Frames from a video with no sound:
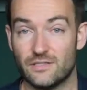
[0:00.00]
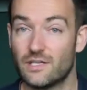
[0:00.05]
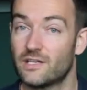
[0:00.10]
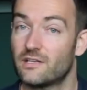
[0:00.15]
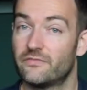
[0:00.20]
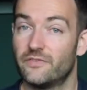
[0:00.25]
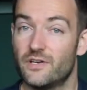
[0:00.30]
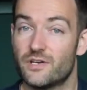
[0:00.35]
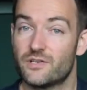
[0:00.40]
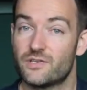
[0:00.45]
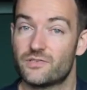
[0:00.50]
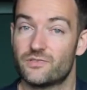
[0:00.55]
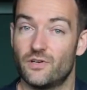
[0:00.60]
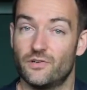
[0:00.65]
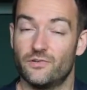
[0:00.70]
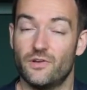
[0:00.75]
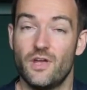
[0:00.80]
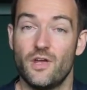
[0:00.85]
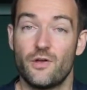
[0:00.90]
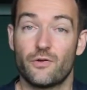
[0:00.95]
I could focus
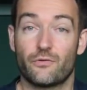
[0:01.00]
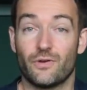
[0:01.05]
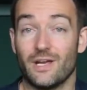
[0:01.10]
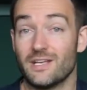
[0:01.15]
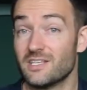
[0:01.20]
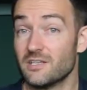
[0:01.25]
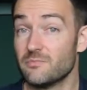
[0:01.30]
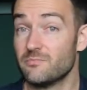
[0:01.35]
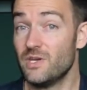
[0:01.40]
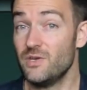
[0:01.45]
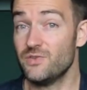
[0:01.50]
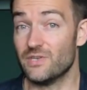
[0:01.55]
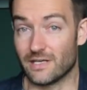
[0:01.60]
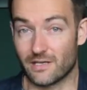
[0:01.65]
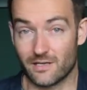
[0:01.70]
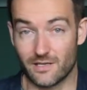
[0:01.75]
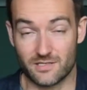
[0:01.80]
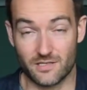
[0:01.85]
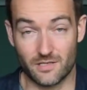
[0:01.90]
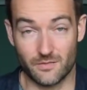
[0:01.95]
on creating music
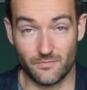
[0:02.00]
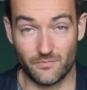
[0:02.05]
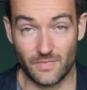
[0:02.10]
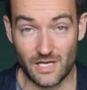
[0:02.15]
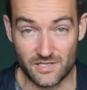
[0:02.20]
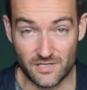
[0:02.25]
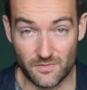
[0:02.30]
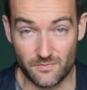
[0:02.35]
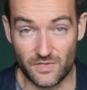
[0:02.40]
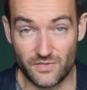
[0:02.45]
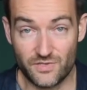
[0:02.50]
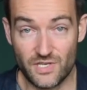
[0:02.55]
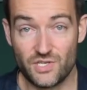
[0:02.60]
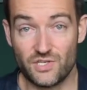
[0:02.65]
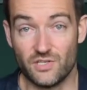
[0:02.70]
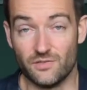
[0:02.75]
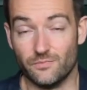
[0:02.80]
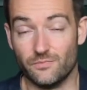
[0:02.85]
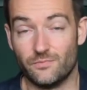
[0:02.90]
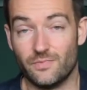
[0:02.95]
as a, as a
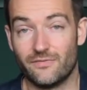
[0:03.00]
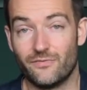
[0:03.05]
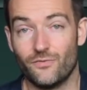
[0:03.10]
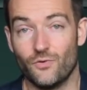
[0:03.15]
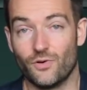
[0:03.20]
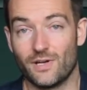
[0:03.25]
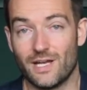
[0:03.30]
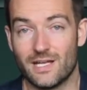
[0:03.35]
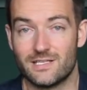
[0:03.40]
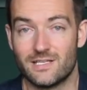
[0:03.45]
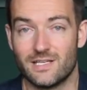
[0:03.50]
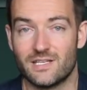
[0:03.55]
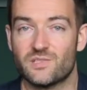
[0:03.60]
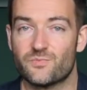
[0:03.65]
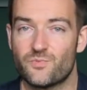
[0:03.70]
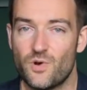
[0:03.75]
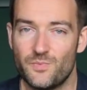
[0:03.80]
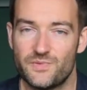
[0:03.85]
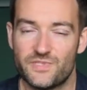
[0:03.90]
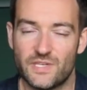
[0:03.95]
musician before getting into
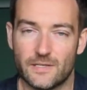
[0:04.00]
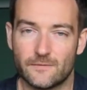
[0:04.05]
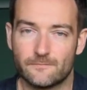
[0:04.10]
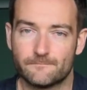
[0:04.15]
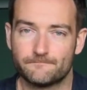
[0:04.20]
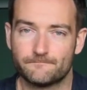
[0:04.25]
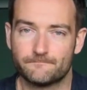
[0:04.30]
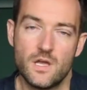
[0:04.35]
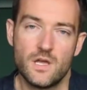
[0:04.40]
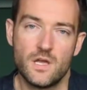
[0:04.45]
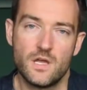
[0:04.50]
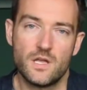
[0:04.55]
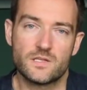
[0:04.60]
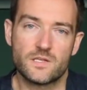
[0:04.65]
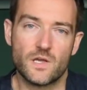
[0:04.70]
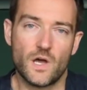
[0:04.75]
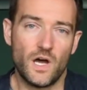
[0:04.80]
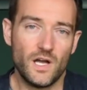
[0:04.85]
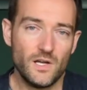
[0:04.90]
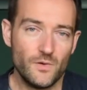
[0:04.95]
property.
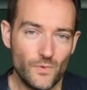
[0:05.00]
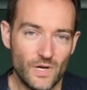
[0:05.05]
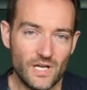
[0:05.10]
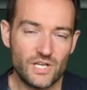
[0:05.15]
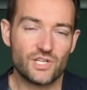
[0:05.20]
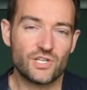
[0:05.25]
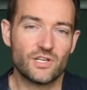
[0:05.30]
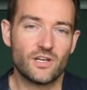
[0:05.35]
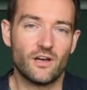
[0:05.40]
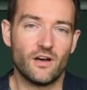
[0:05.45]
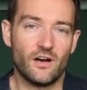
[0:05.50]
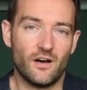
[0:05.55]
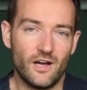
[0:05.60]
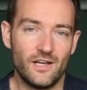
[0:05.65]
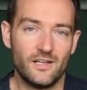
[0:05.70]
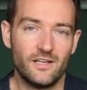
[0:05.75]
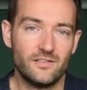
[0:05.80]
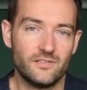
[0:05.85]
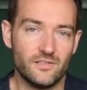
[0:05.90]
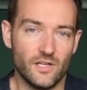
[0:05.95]
So I wish I
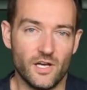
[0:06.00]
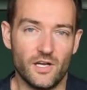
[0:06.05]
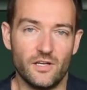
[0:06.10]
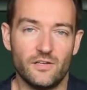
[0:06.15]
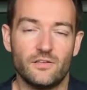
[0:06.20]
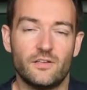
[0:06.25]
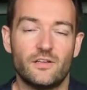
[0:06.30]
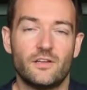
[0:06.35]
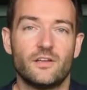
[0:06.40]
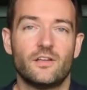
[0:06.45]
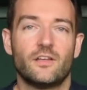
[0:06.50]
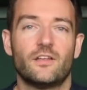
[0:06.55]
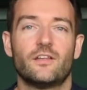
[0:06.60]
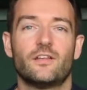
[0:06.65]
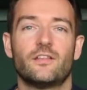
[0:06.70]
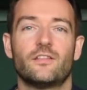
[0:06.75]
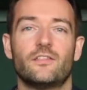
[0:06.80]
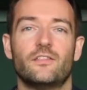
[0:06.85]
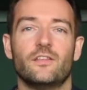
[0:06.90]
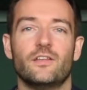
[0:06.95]
had known
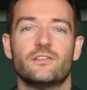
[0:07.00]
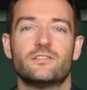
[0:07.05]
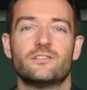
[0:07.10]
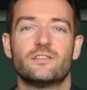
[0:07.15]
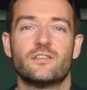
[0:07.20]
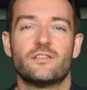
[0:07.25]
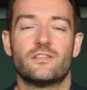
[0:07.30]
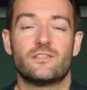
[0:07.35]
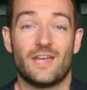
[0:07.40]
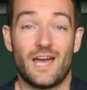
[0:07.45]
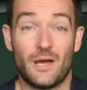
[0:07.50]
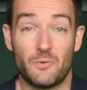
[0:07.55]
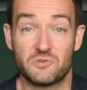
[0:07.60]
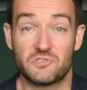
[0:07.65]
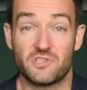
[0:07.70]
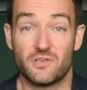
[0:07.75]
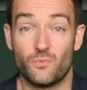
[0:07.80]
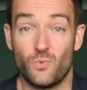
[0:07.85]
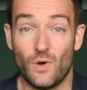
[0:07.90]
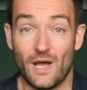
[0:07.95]
that that was
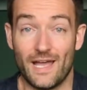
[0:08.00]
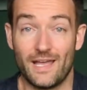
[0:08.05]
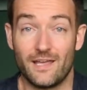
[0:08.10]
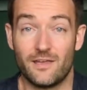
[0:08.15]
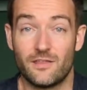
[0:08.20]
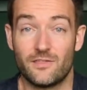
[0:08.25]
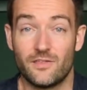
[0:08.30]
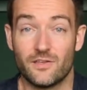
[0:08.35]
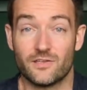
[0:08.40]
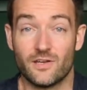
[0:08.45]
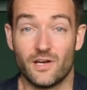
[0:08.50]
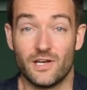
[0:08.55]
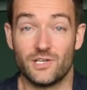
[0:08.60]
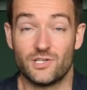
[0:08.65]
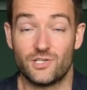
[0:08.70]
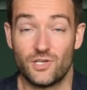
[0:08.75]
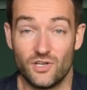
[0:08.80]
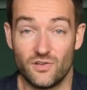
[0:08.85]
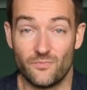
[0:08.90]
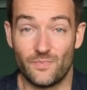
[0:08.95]
the way that I
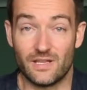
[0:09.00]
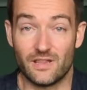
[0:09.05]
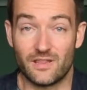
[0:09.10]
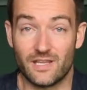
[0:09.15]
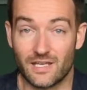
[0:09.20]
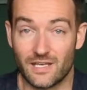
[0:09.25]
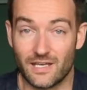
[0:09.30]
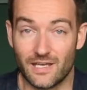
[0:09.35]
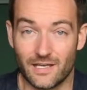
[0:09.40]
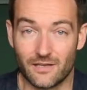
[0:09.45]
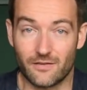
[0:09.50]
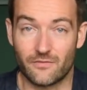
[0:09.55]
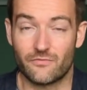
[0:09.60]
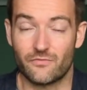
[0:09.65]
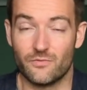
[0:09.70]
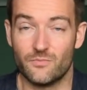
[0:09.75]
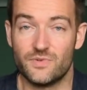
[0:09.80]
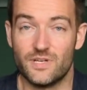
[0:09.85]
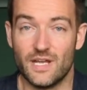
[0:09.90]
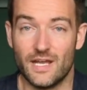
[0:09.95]
should have been thinking
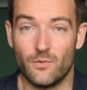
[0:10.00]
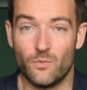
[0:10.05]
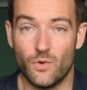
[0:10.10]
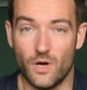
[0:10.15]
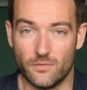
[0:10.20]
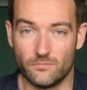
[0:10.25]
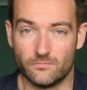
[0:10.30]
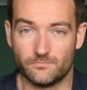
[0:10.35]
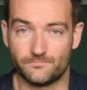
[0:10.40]
from day one.